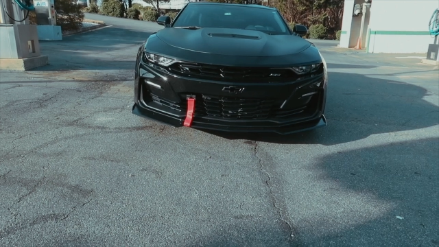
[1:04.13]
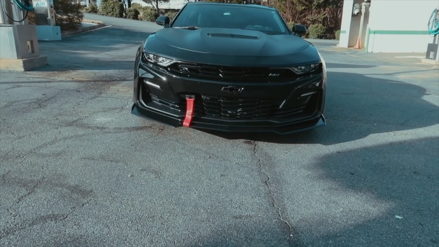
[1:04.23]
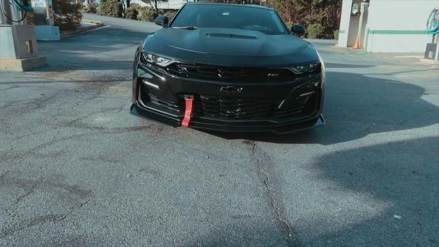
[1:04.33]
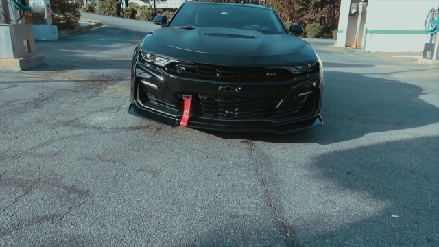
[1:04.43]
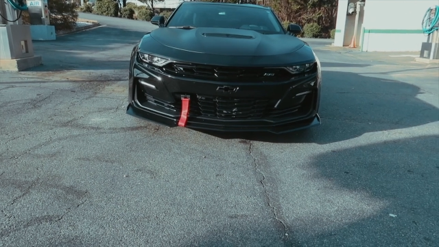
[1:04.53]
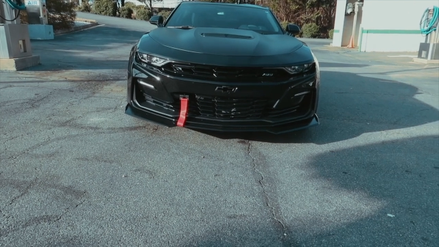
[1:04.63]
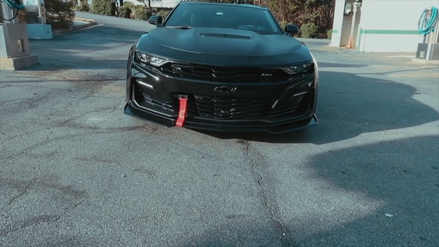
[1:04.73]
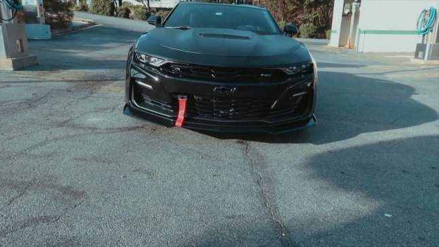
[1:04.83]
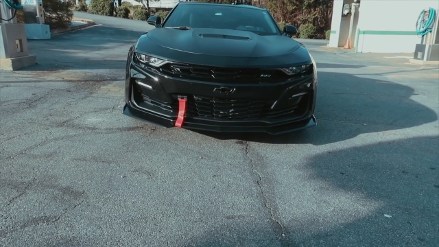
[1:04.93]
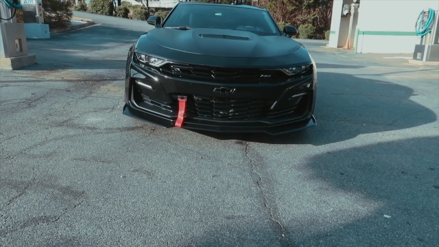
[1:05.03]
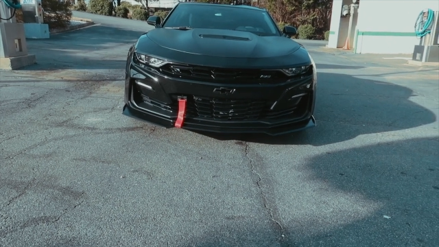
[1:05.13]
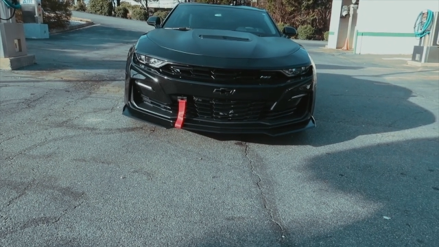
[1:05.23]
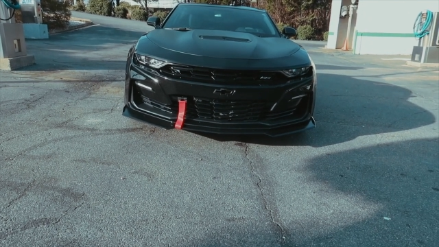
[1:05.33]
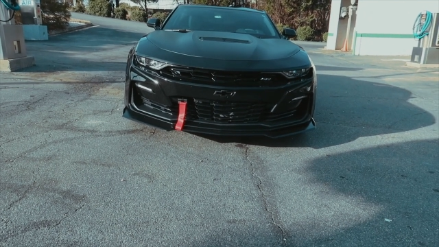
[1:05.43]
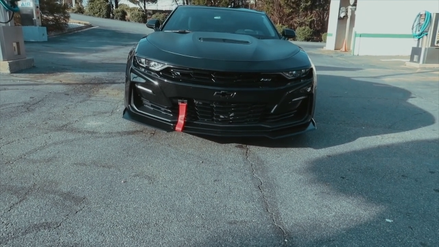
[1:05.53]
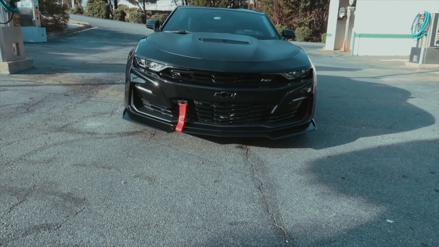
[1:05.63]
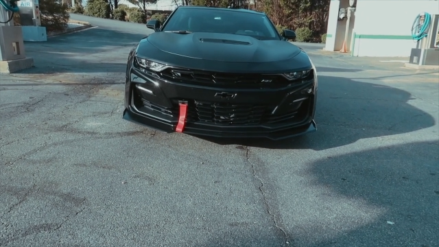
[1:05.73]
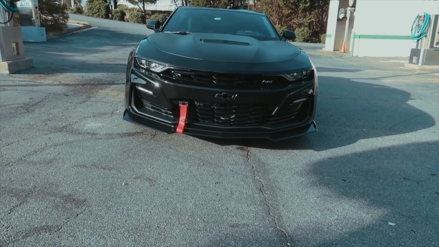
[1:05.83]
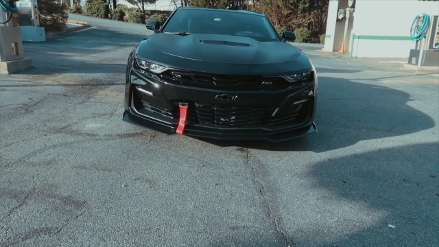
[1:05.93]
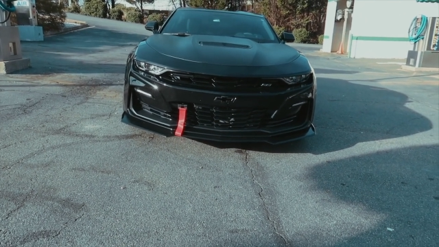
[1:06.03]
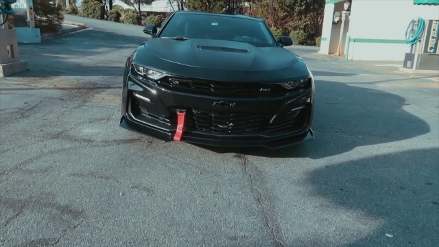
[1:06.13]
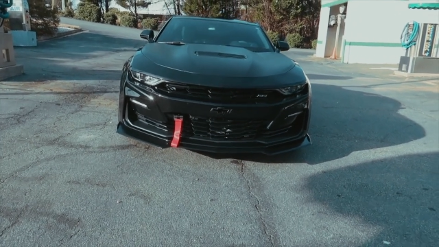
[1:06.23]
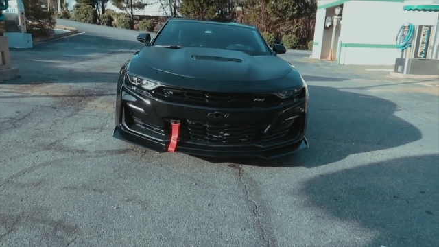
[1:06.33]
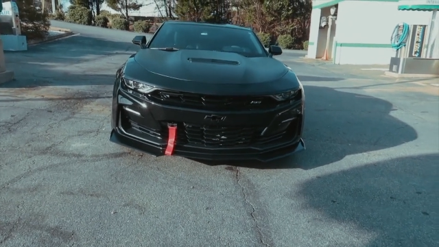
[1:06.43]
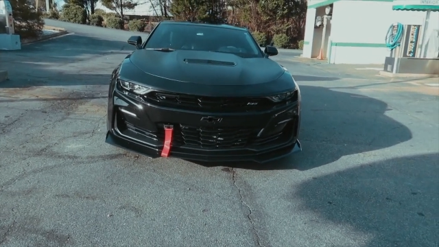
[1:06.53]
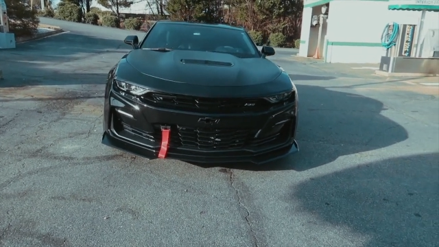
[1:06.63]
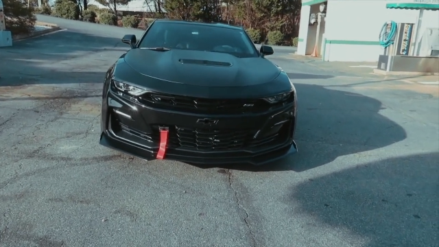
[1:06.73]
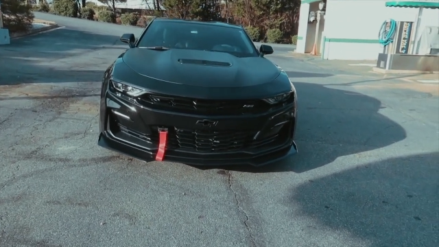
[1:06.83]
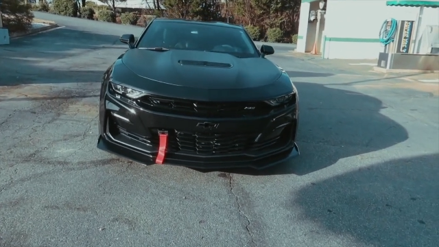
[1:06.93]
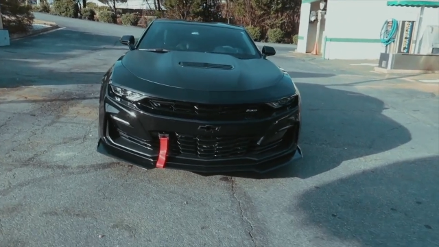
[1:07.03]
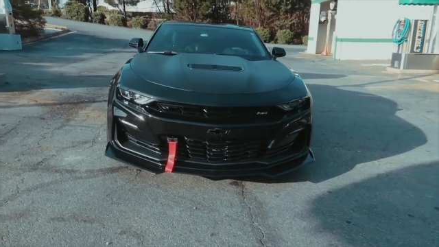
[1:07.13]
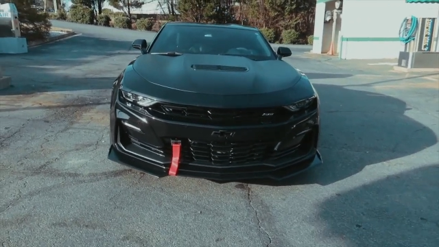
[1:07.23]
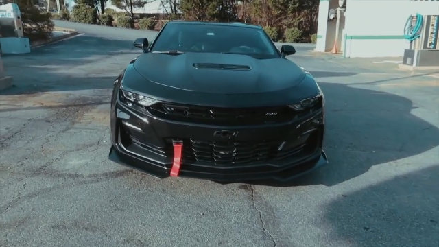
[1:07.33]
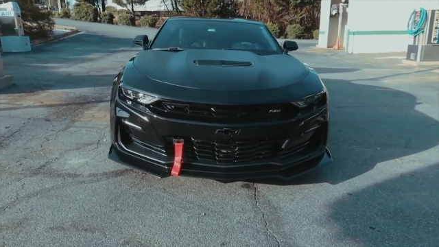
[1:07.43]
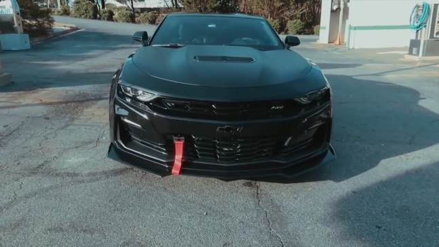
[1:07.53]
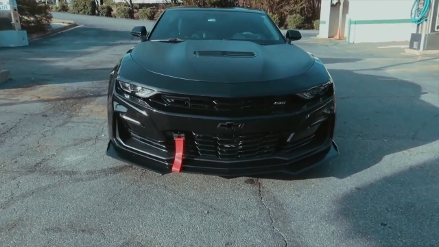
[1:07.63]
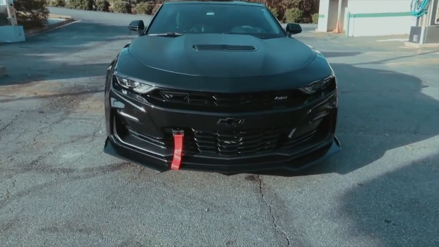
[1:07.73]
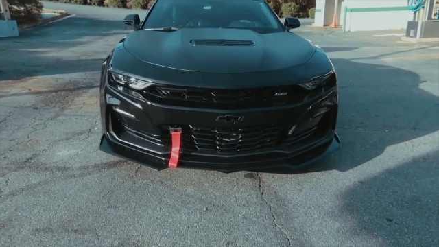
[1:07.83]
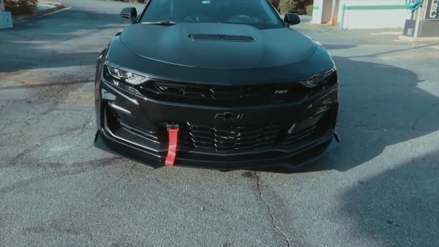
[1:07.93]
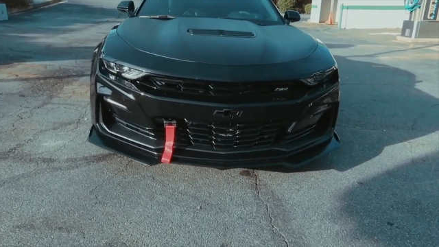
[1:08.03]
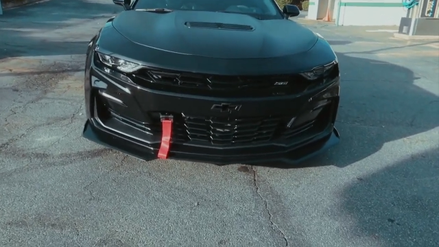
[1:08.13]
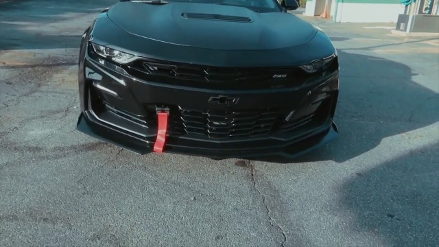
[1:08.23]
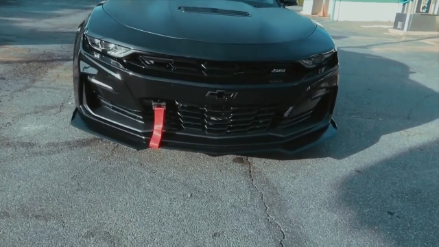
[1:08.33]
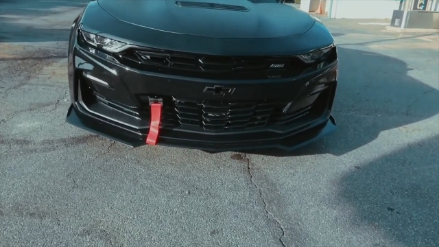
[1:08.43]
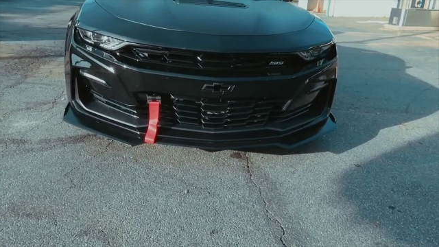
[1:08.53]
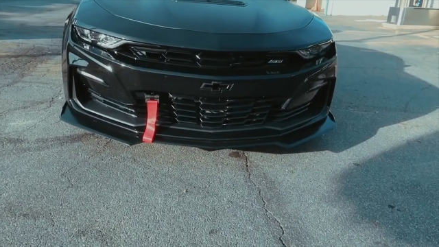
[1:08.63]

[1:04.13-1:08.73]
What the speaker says: Nobody's mouth can be seen.